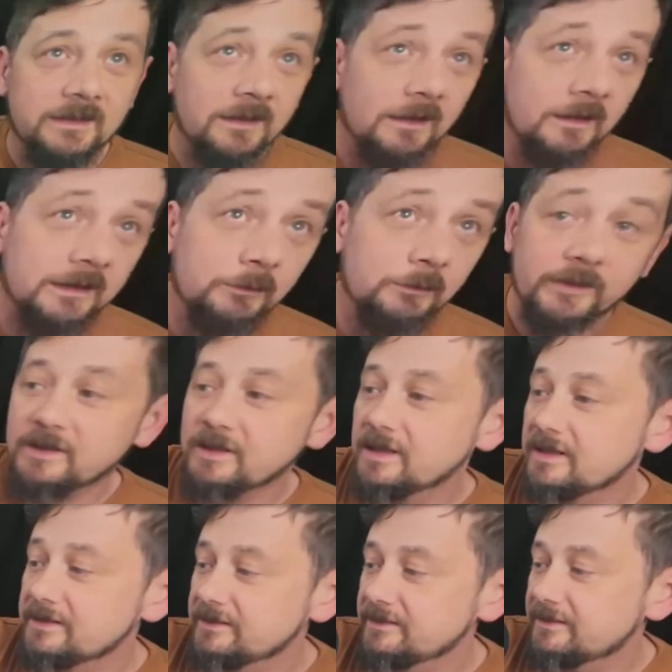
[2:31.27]
talking with you
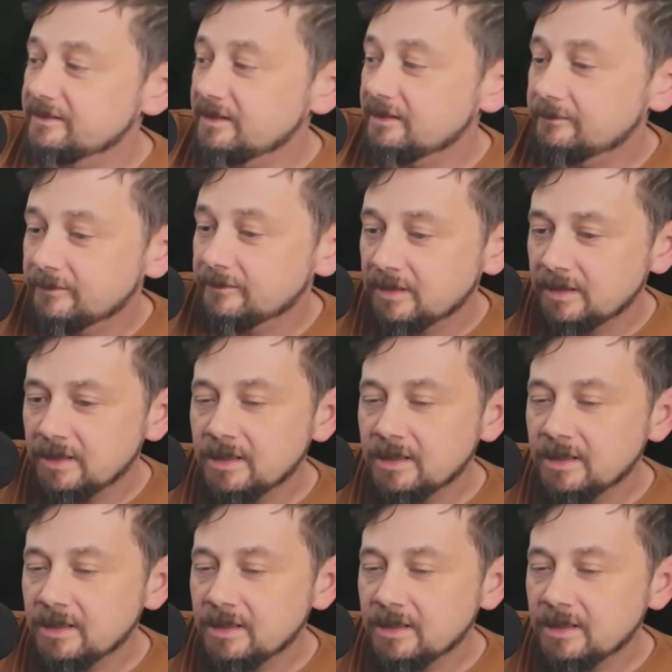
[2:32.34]
guys and stuff,